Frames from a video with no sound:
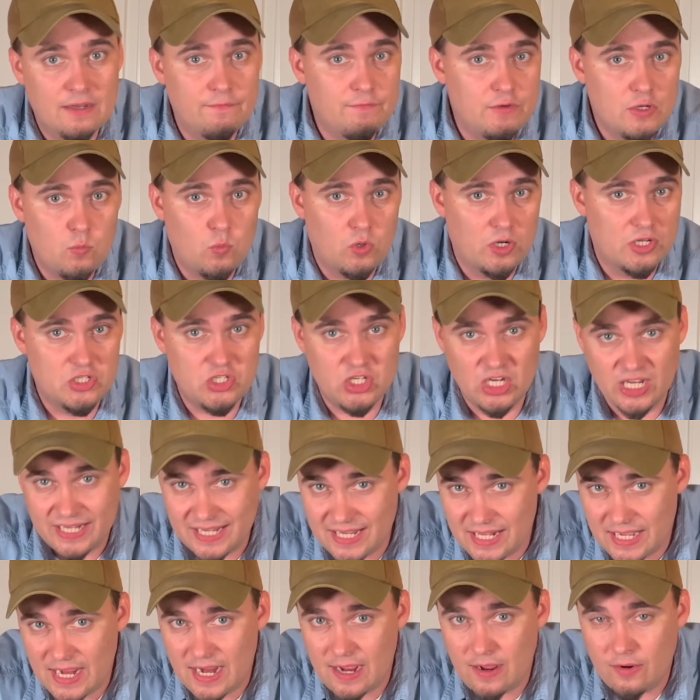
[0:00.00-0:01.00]
If you want to check
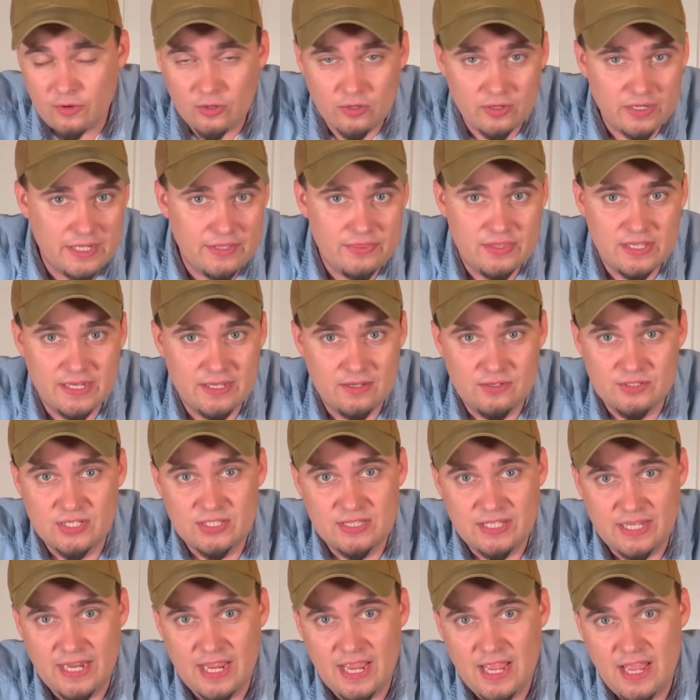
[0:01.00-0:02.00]
it out or anything else
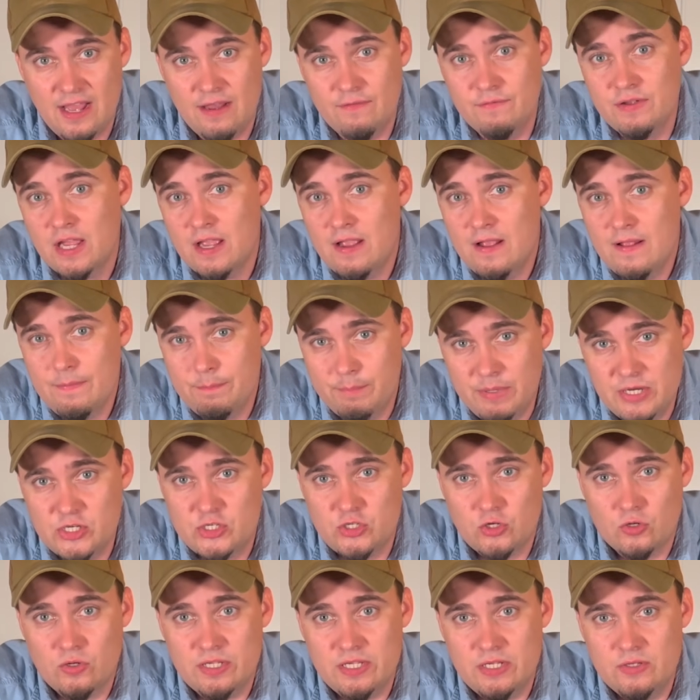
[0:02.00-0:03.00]
that they have, be
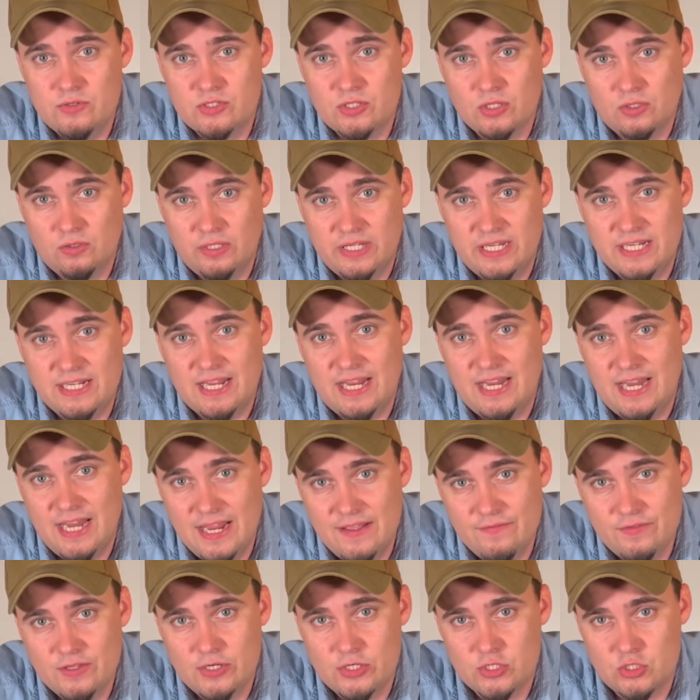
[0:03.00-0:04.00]
sure to use the link
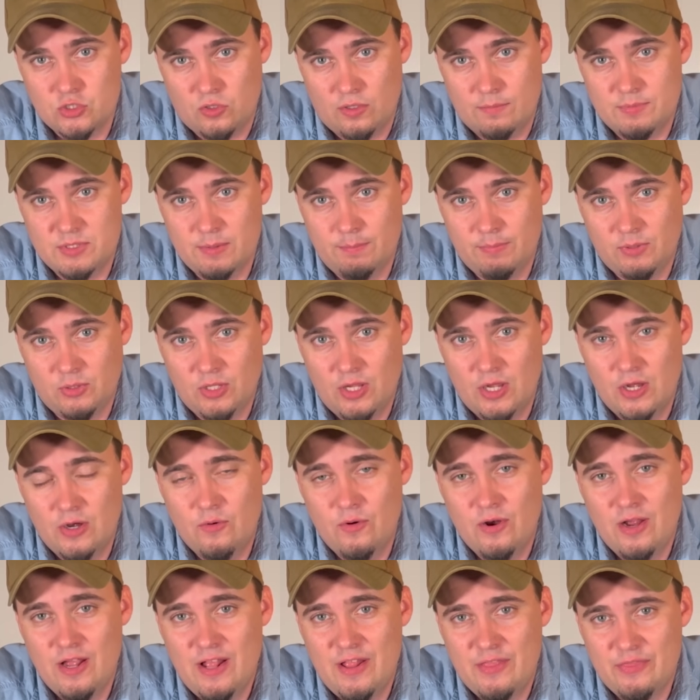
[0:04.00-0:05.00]
in the description below.